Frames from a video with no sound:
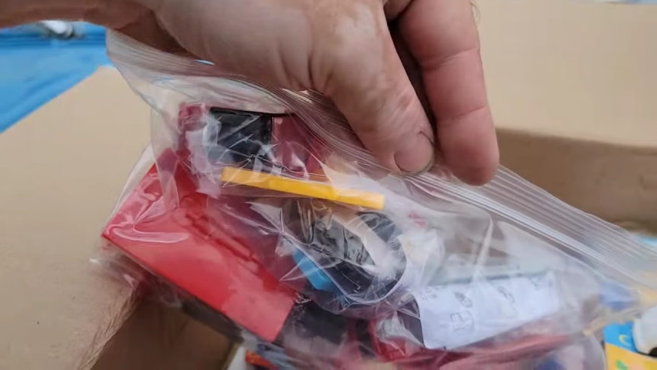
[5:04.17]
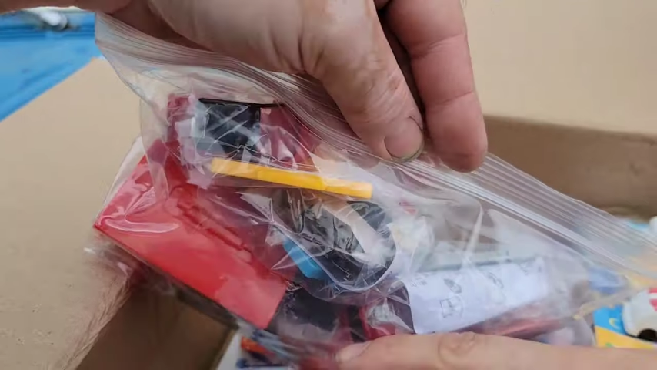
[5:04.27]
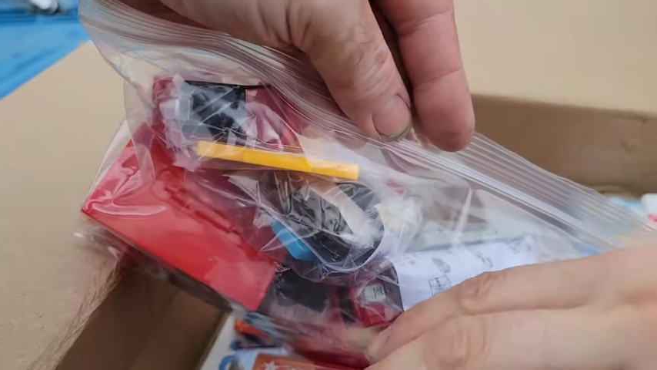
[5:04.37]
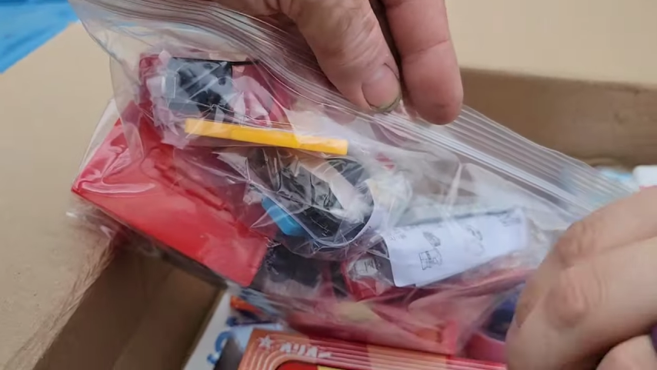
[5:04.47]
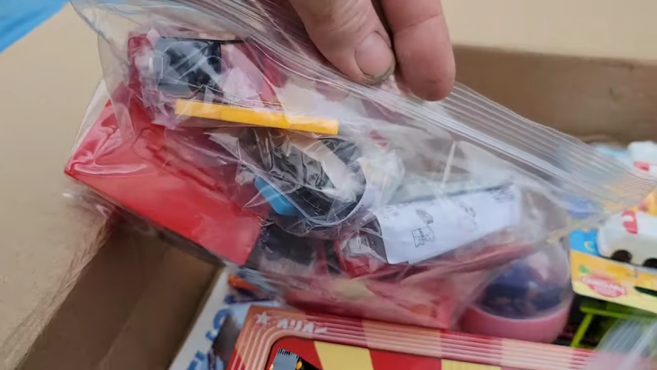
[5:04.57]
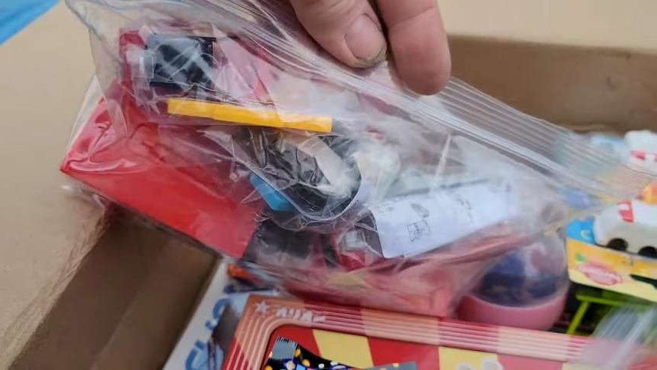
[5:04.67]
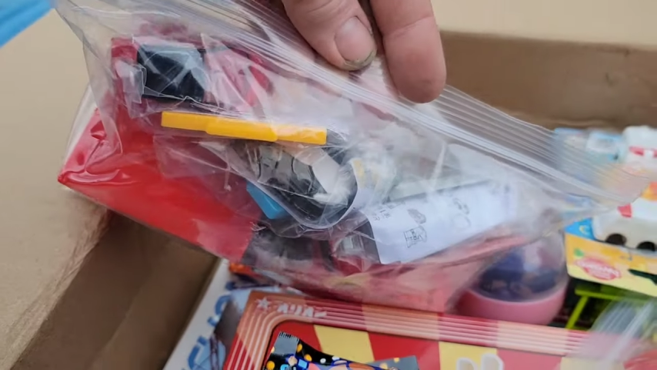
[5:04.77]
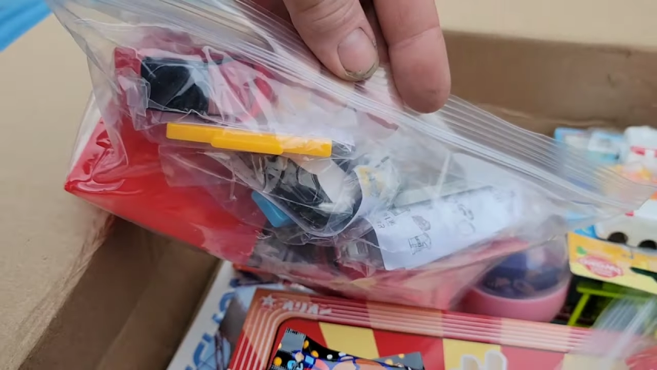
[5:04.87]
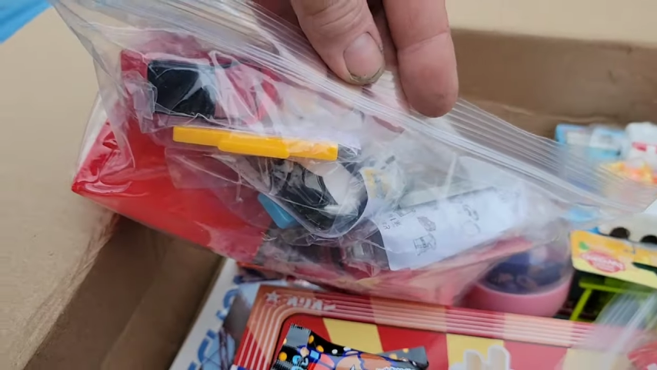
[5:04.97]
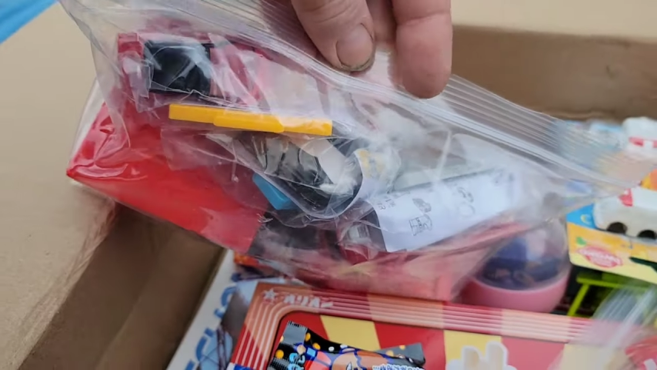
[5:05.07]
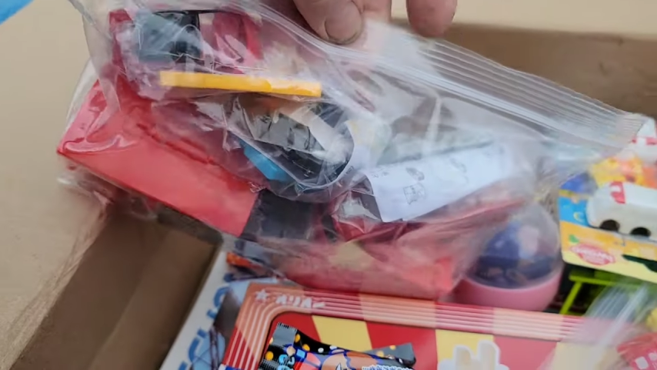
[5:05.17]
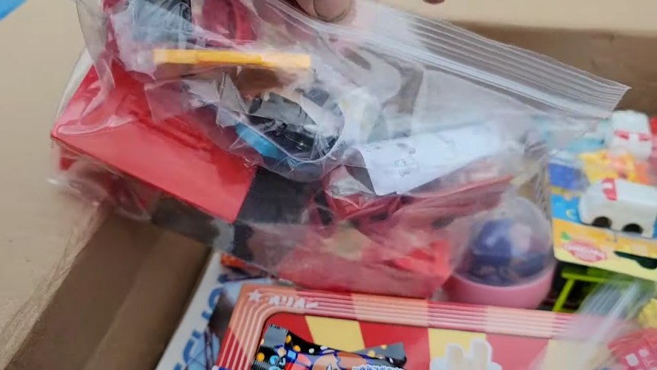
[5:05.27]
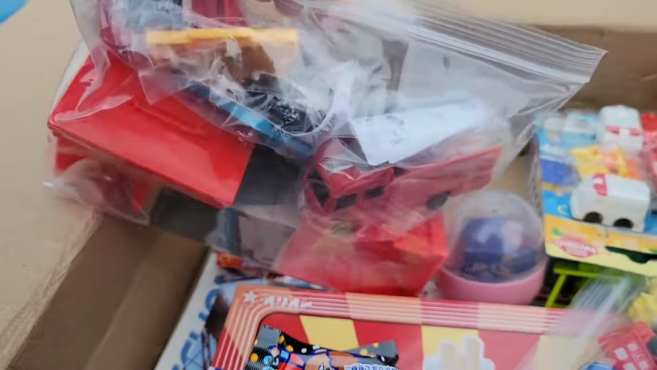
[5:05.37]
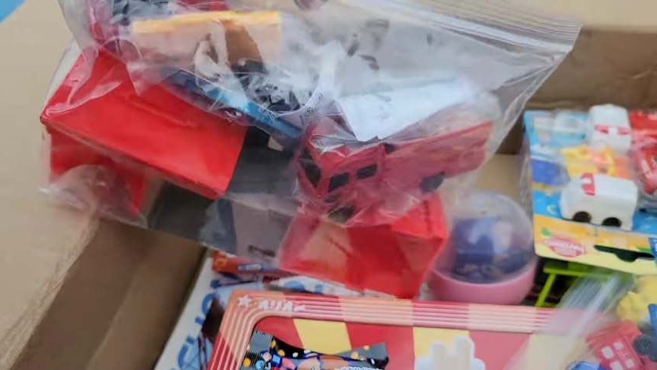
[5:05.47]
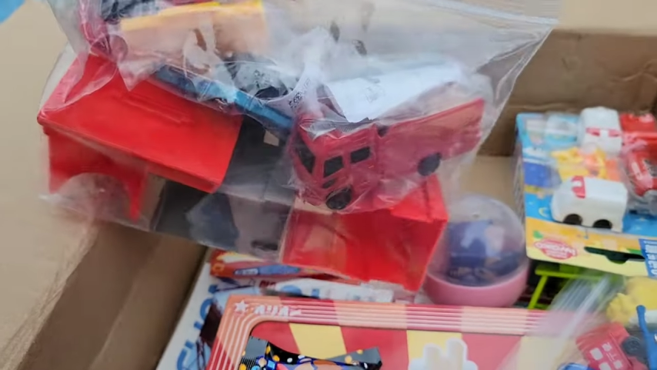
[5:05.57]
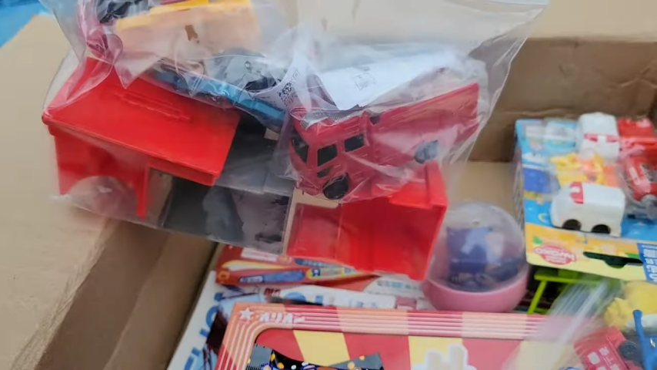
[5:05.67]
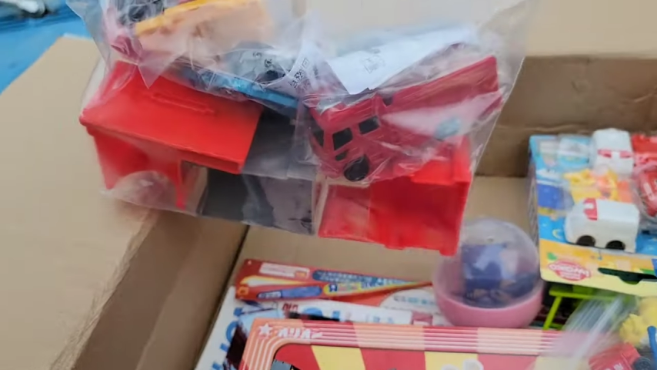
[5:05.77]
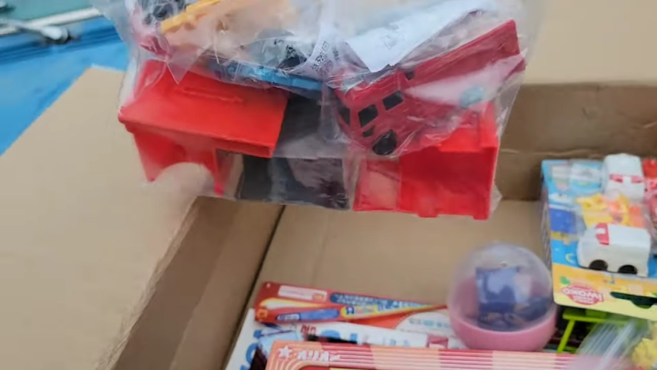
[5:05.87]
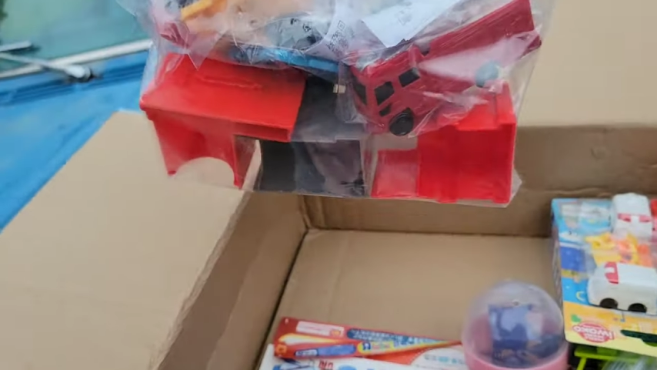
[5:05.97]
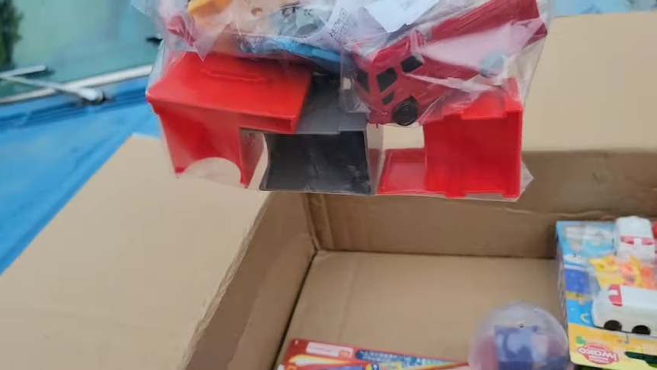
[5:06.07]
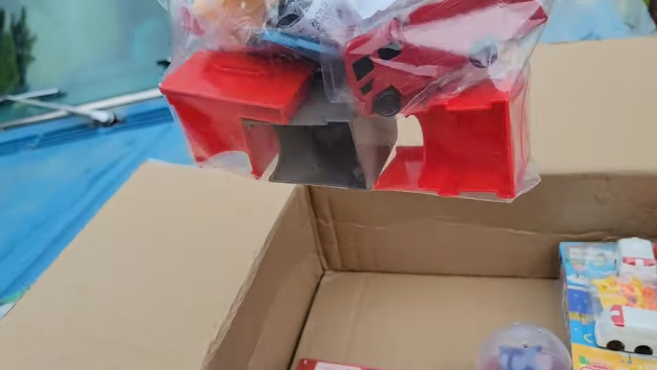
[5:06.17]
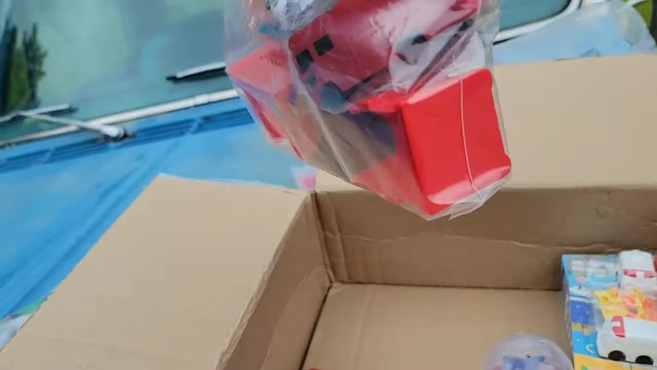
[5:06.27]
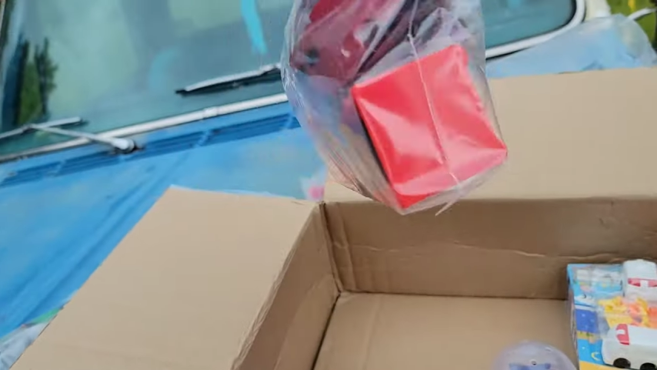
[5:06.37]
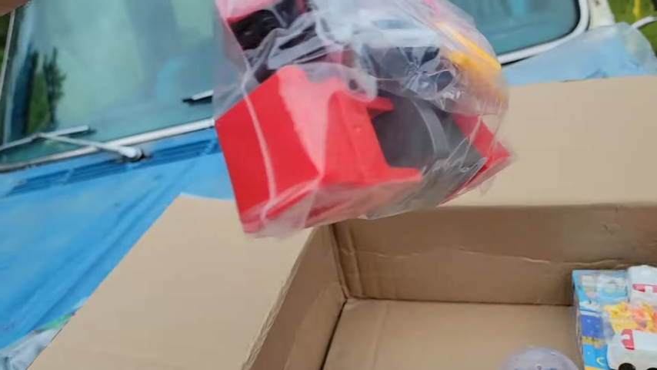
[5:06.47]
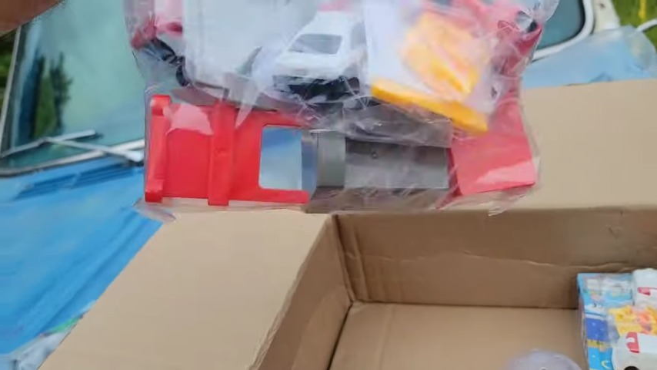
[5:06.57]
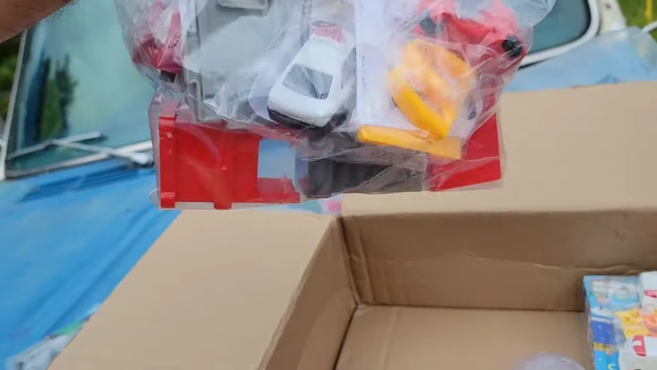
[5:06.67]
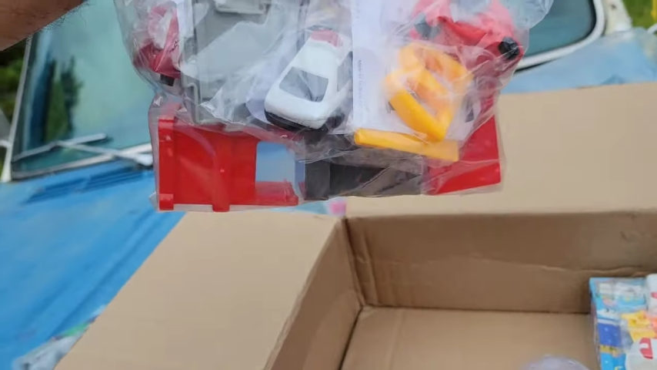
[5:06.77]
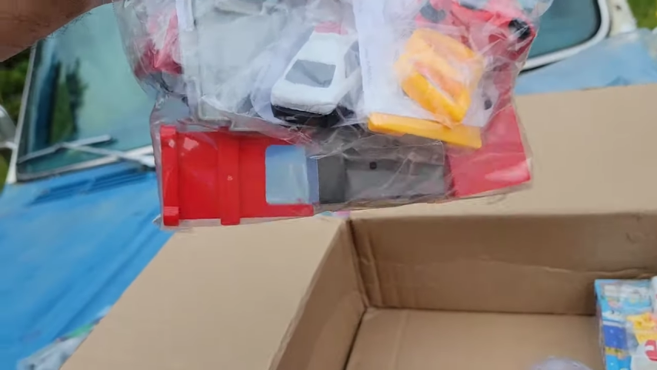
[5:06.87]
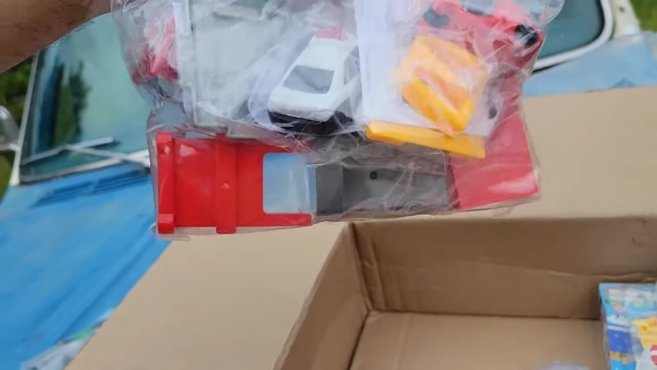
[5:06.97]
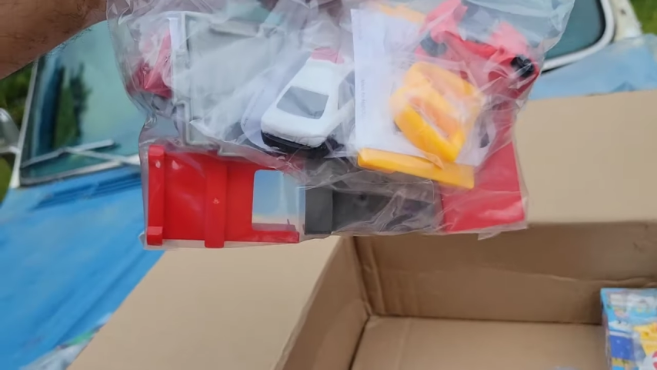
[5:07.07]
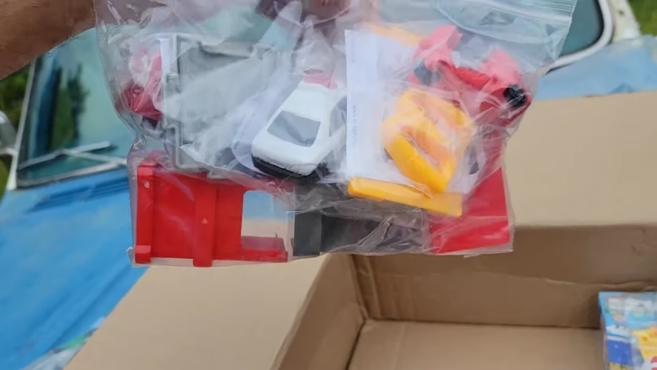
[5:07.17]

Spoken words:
Nobody's mouth can be seen.